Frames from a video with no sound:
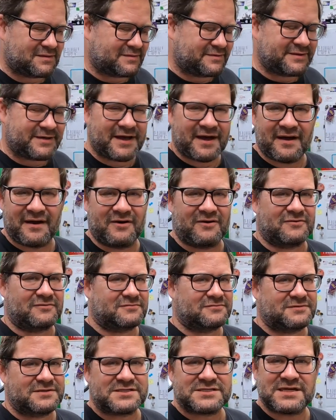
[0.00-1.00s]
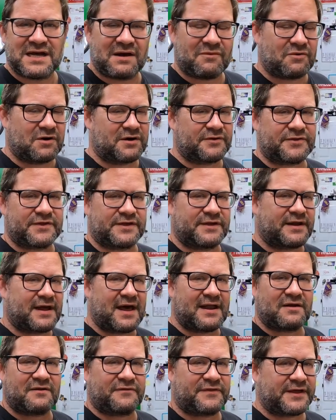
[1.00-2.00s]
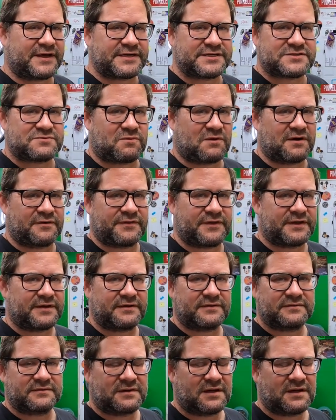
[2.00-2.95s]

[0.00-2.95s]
No, it's not worth it. I don't think it's worth it.